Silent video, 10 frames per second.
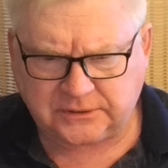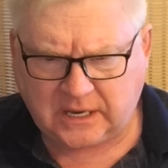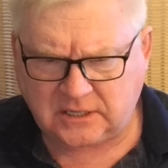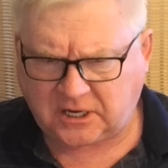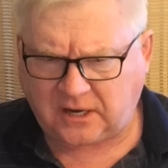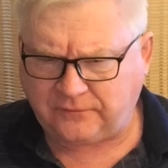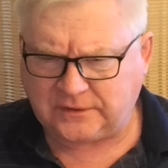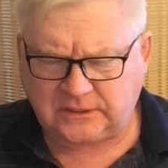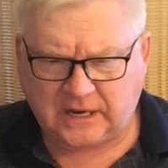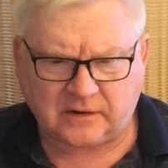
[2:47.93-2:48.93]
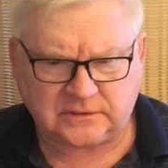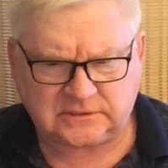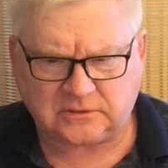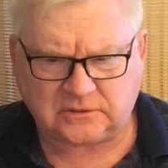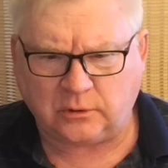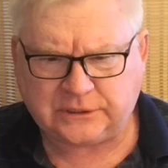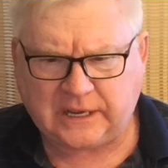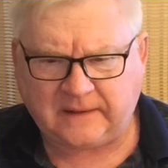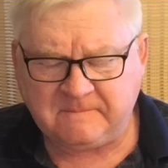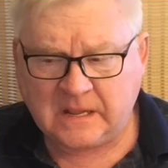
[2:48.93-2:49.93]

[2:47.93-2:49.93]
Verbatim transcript: they have integrity and all that.